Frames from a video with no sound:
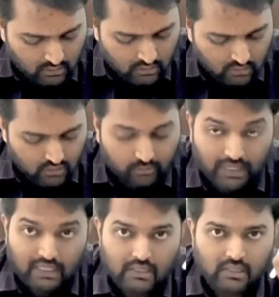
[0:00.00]
So the
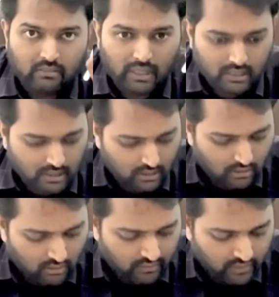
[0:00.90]
balance in margin
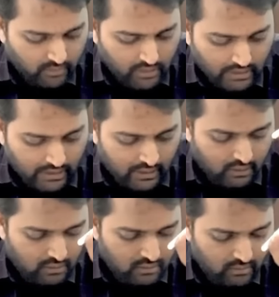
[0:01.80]
account will be
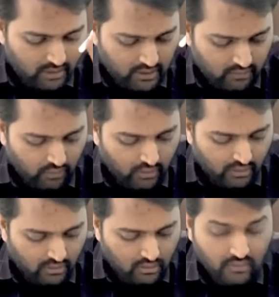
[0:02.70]
90,000 minus
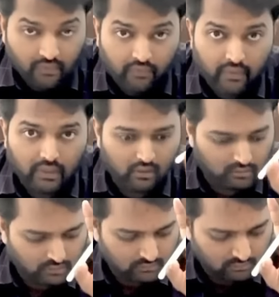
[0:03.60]
40,000,
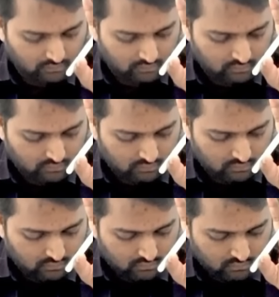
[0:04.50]
50,000.
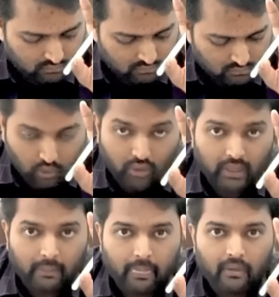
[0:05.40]

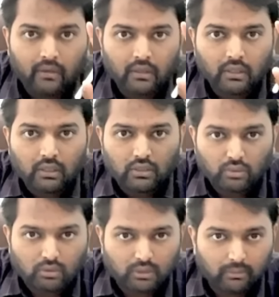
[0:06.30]
Okay.
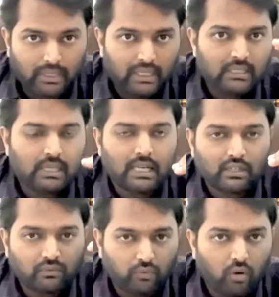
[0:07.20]
So the balance
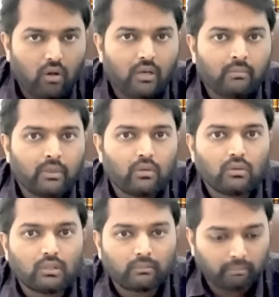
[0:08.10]
has fallen below
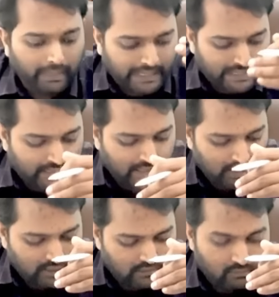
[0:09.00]
the
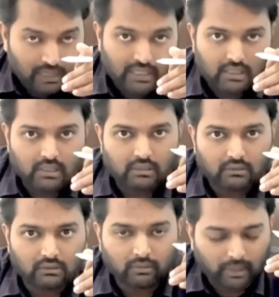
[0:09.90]
maintenance
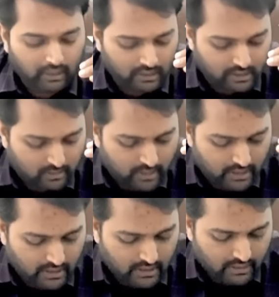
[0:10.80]
margin. The maintenance
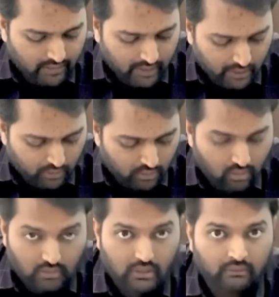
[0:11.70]
margin is
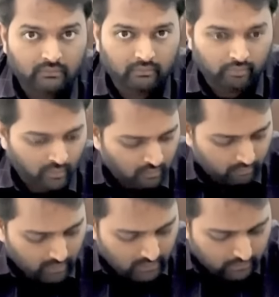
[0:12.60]
72,000,
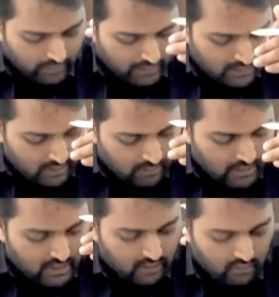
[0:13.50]
but the balance in
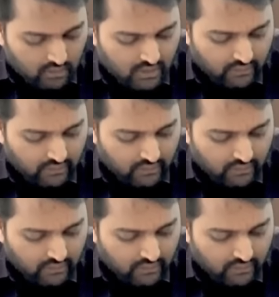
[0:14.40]
margin account is